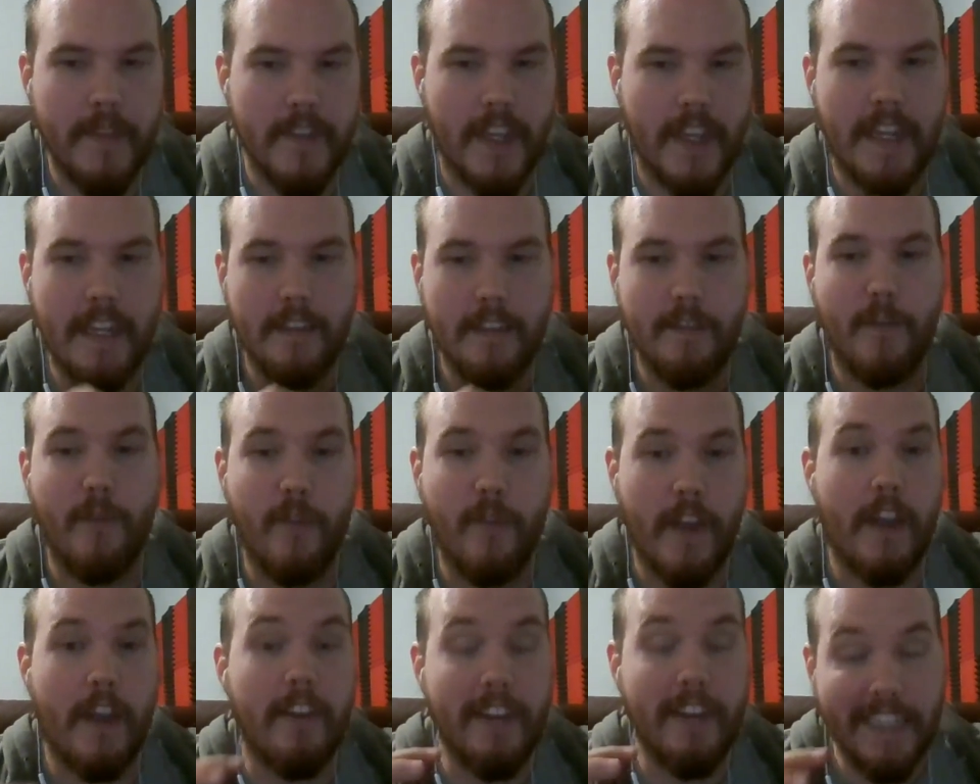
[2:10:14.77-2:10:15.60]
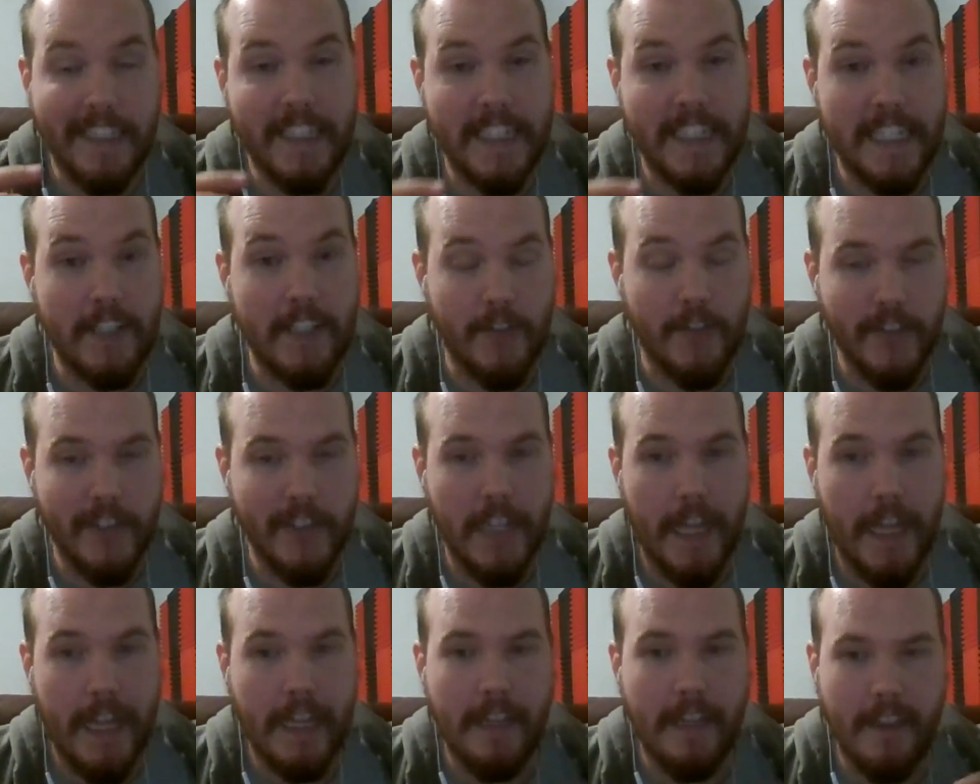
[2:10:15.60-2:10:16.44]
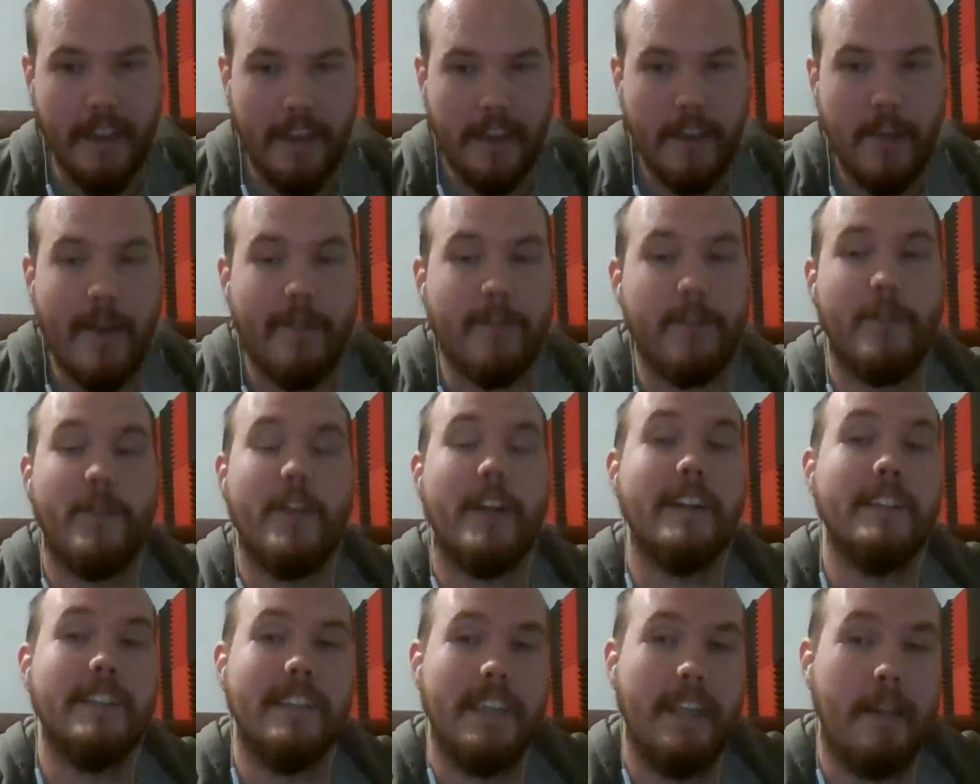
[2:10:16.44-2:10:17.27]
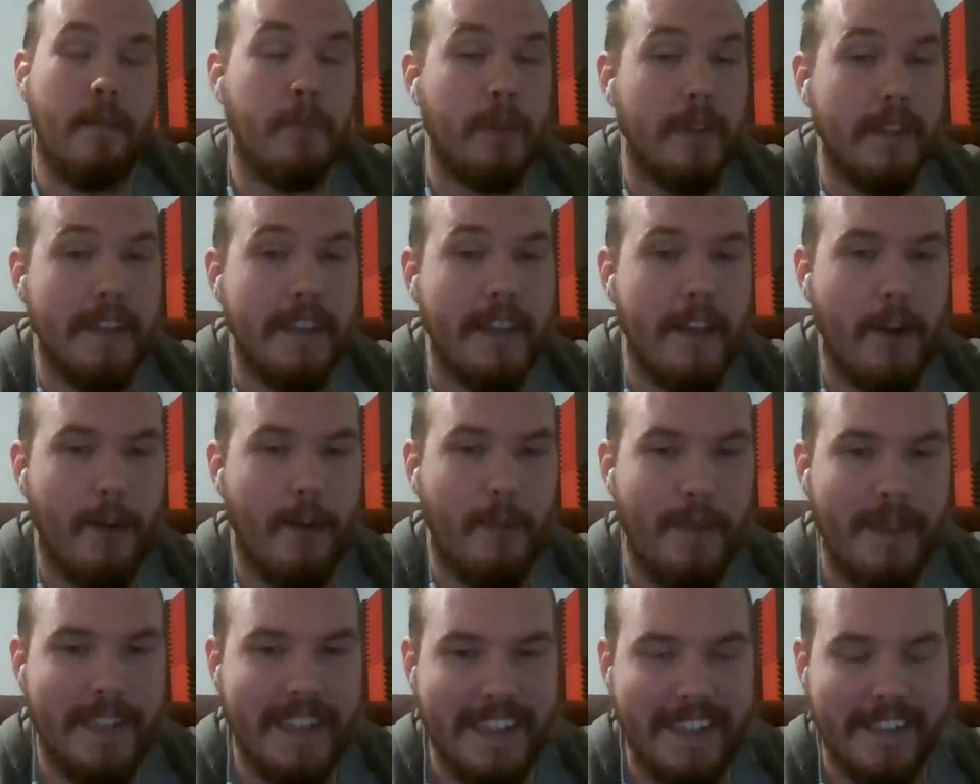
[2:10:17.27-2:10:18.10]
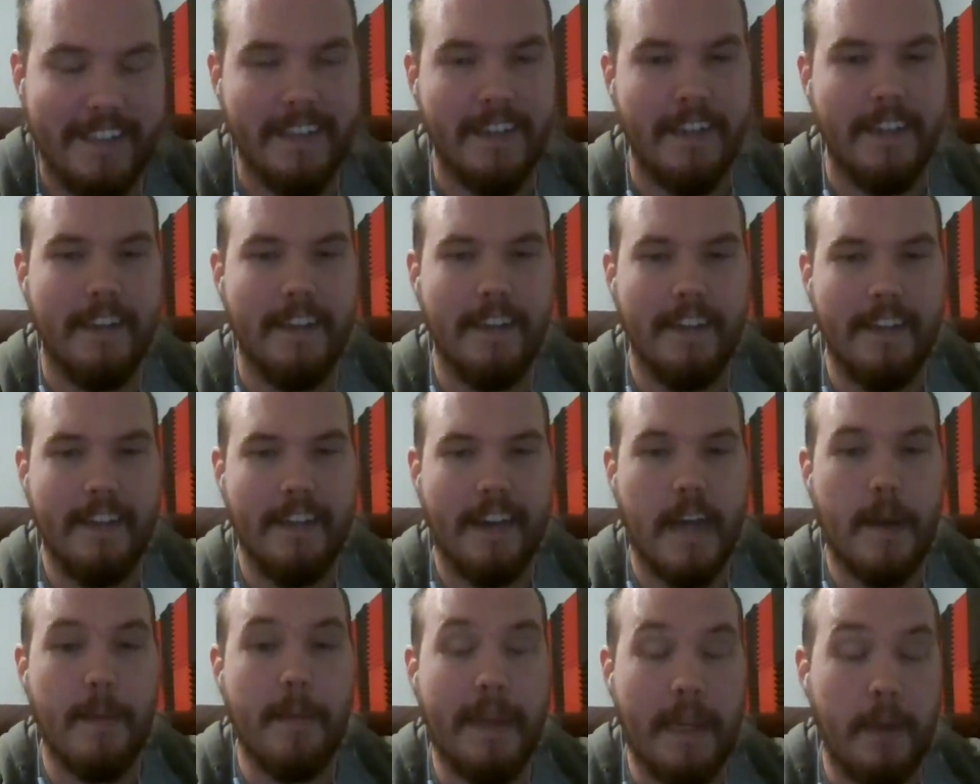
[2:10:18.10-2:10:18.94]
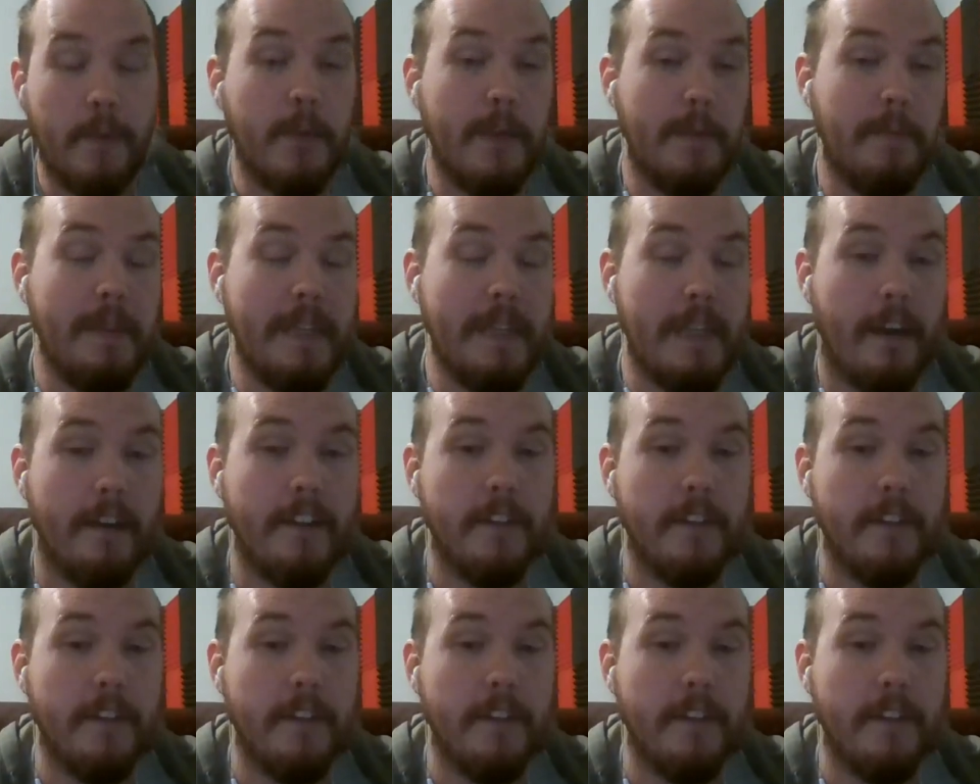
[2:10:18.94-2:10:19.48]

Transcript: Like it's very sealed, like you have to very deliberately open it. And it would be on a